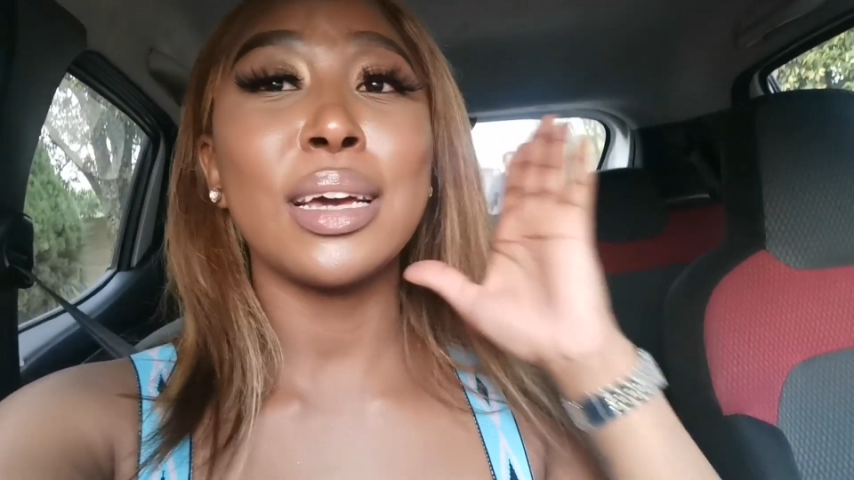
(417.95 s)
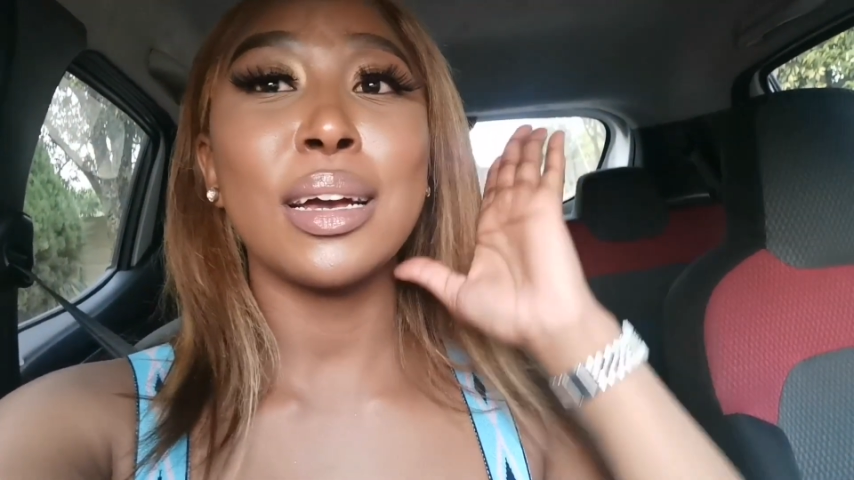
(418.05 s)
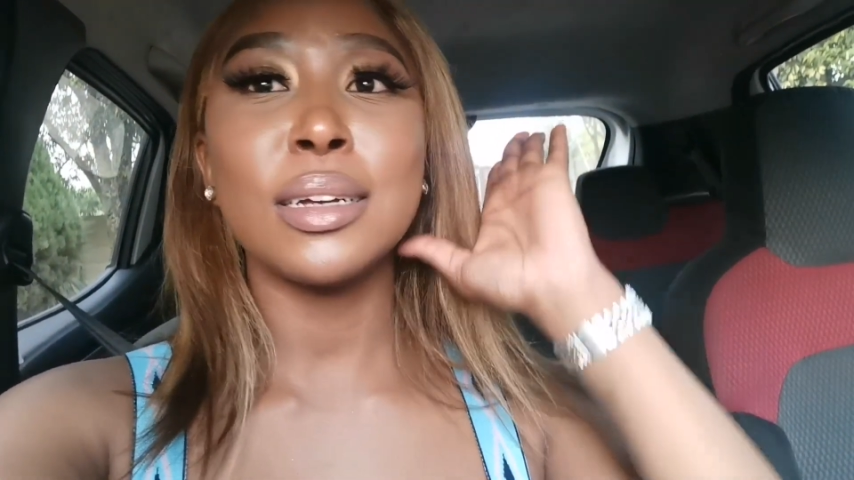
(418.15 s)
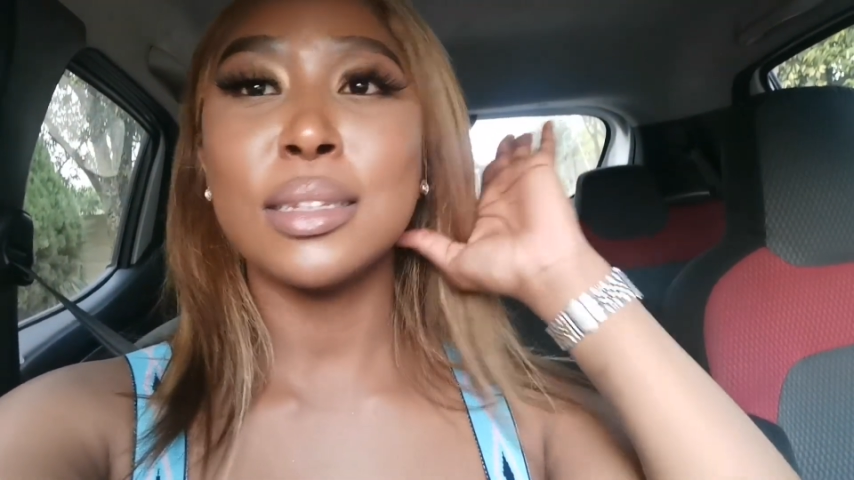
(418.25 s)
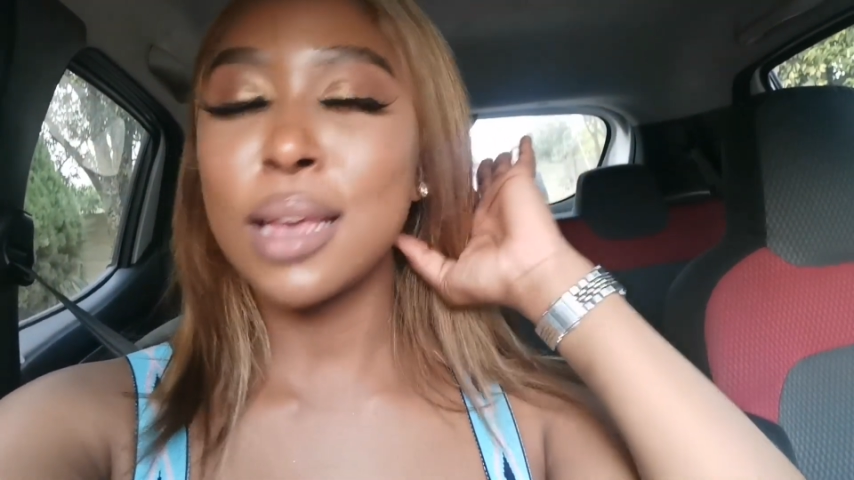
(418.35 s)

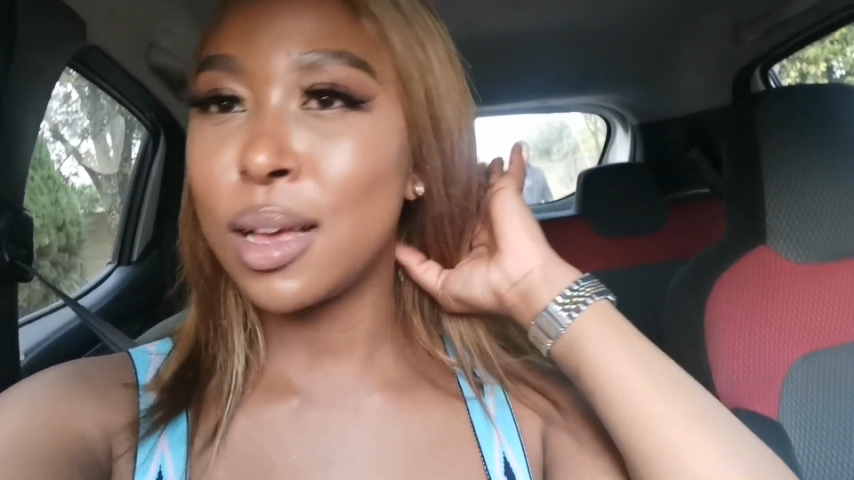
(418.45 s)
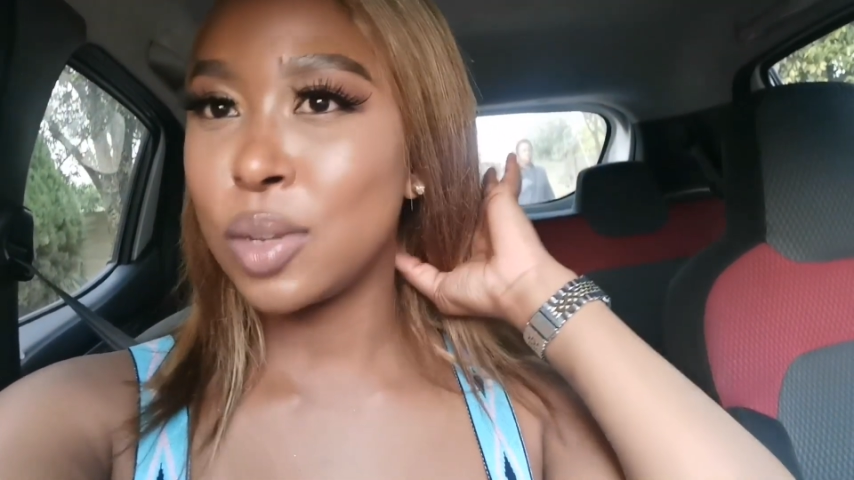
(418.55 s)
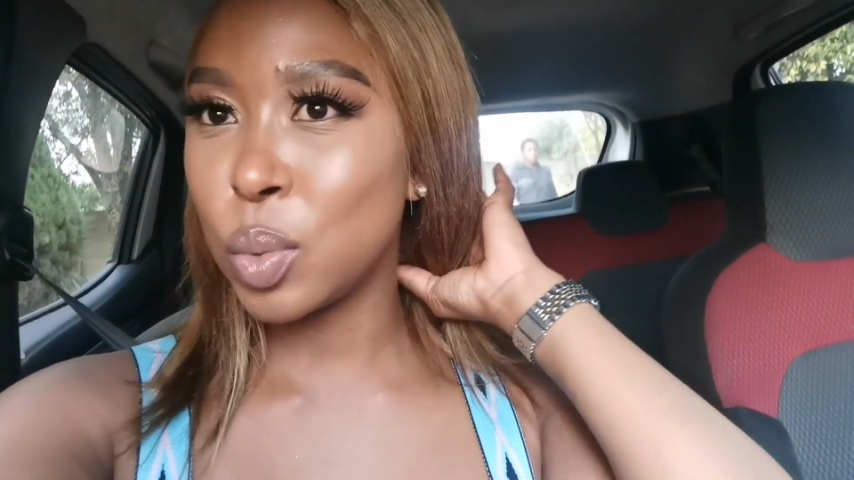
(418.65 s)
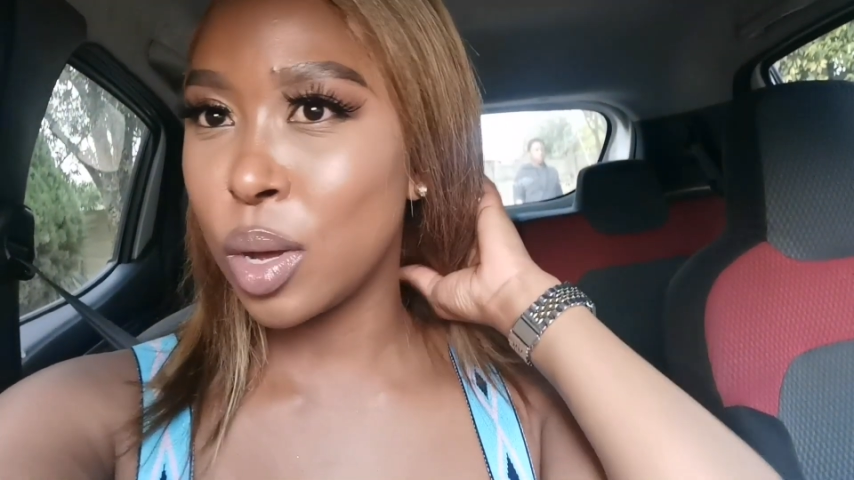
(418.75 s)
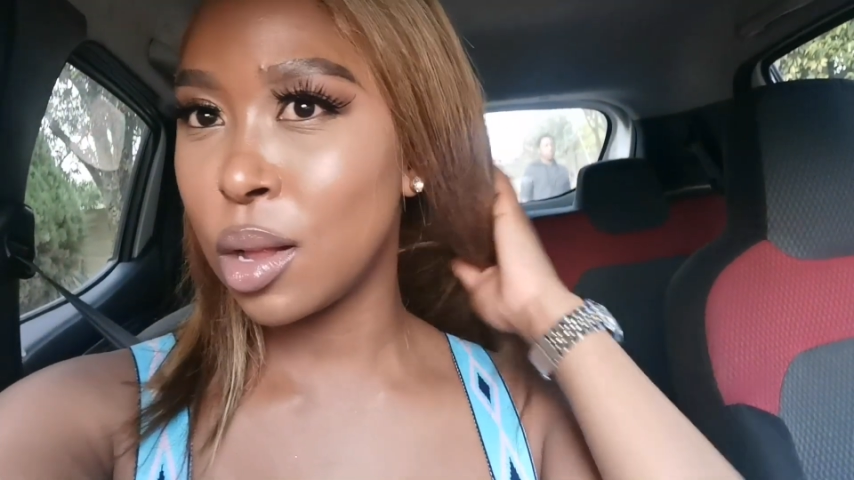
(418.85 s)
us
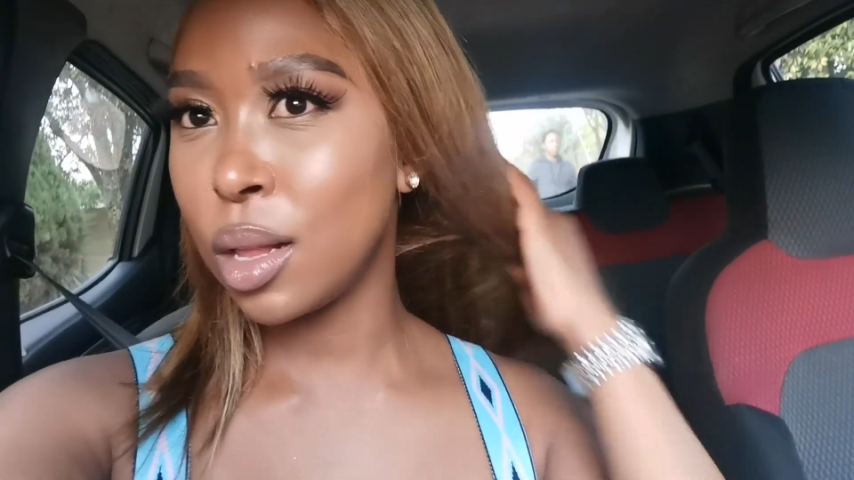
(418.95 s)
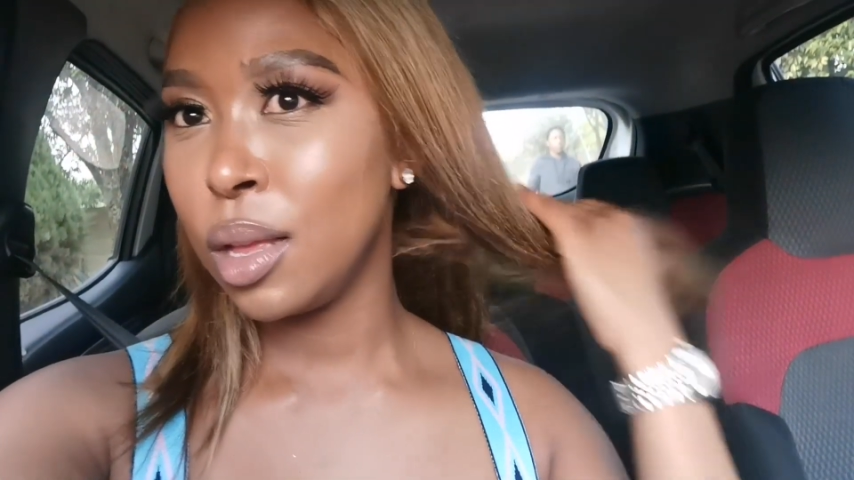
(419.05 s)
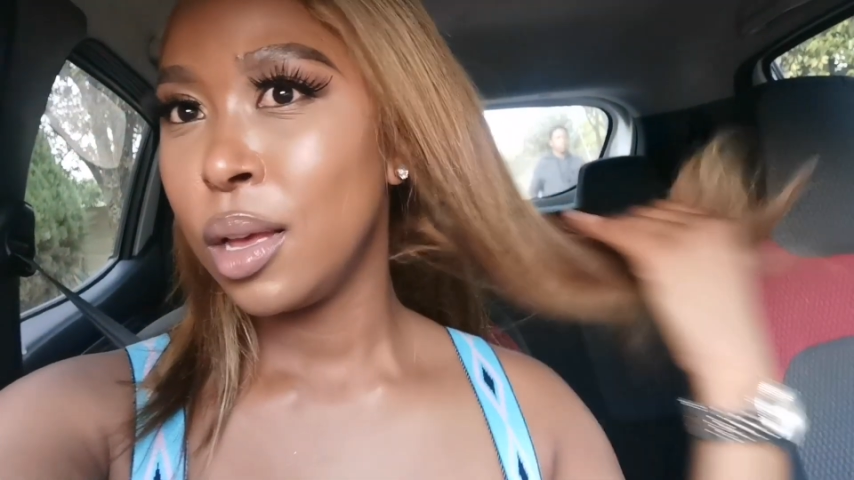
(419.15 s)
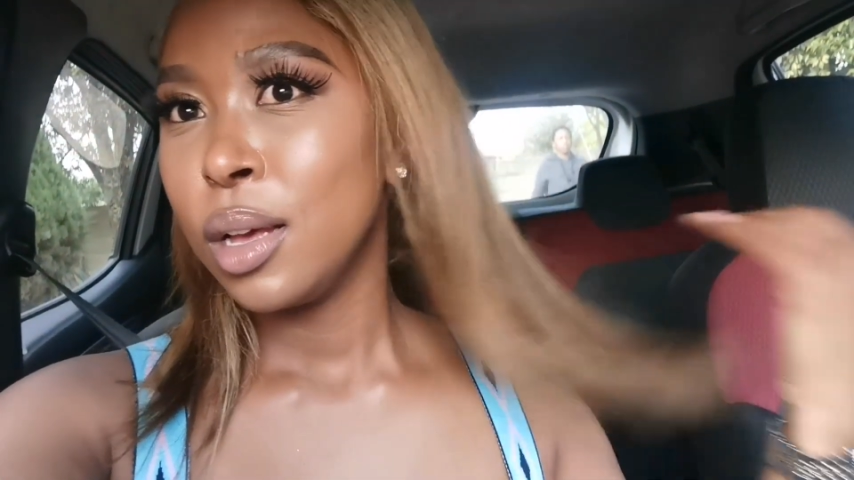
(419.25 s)
as well.